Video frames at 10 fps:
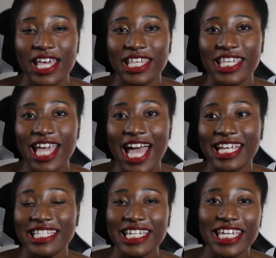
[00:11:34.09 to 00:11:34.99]
the
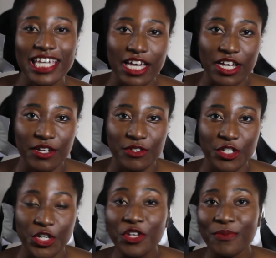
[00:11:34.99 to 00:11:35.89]
idea
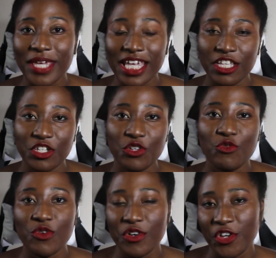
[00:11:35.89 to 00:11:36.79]
should be to
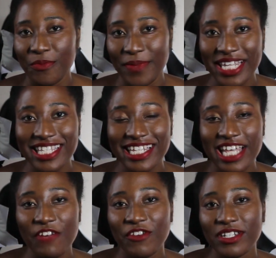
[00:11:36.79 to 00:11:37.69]
grow your business
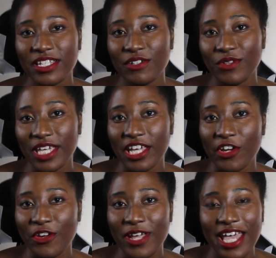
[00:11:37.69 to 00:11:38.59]
every single
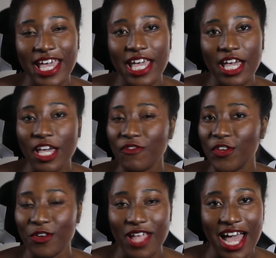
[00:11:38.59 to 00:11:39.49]
year. If
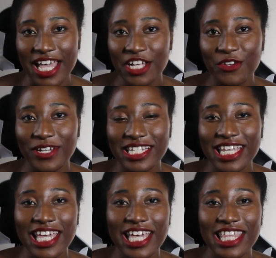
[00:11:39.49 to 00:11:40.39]
you're not
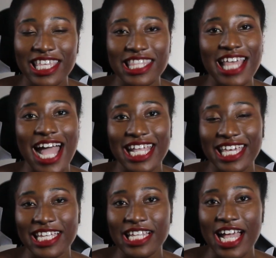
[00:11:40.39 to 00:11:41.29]
increasing, then that
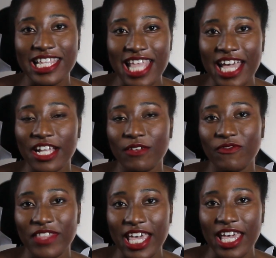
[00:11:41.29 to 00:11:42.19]
is a negative
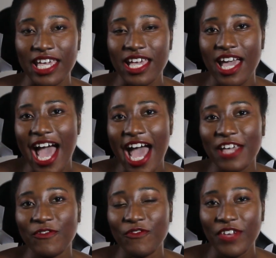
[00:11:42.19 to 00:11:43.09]
thing.
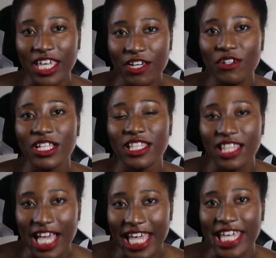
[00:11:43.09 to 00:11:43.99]
I feel
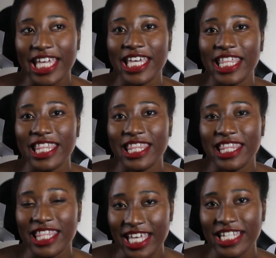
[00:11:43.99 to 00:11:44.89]
like
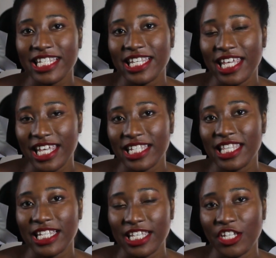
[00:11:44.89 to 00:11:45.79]
this is
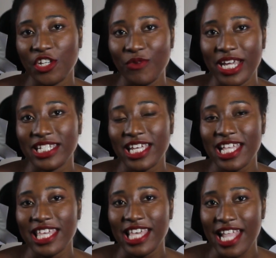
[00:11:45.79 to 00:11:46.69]
the
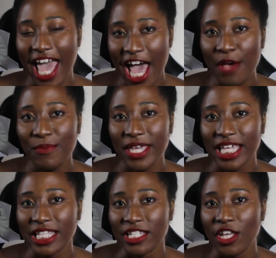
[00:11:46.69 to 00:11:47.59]
situation that
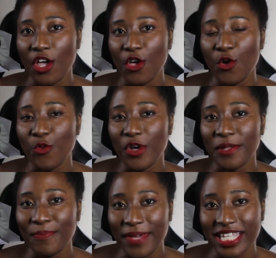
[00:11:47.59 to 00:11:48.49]
happens when
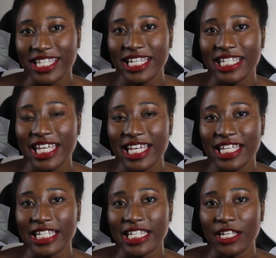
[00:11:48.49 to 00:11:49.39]

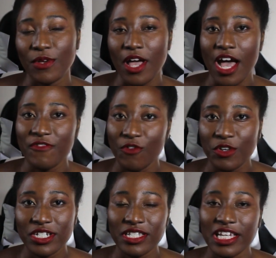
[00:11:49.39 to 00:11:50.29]
businesses,
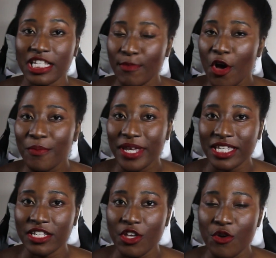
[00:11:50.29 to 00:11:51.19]
unfortunately, small
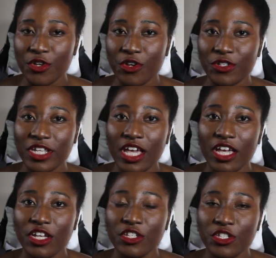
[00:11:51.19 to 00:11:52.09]
business owners,
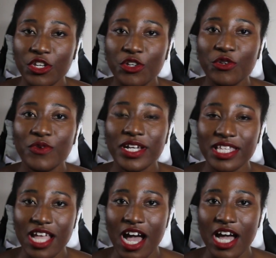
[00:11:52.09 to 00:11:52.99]
do
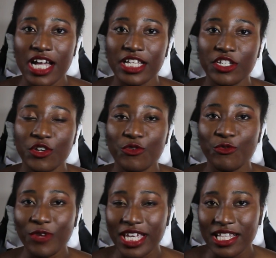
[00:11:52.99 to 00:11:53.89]
not
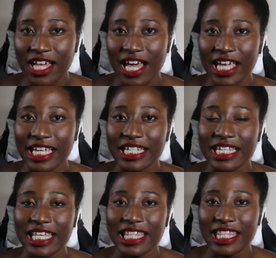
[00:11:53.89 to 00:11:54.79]
realize
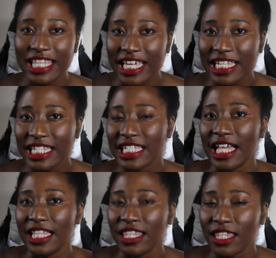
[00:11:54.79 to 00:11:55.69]
this
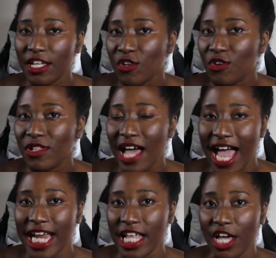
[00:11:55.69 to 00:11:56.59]
little
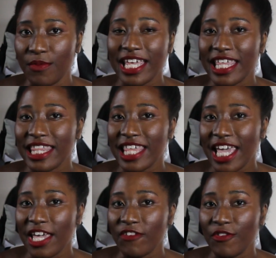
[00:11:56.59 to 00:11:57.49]
item.
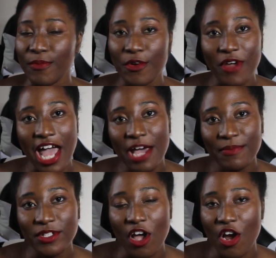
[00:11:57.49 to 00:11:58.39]
They've
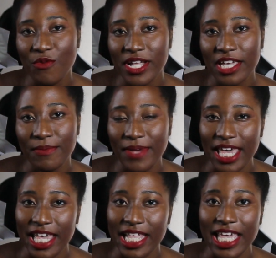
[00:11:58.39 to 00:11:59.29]
perhaps already
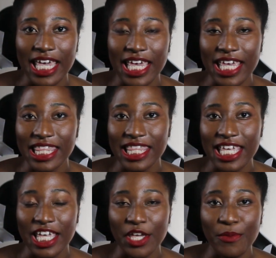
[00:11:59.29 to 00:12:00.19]
been in the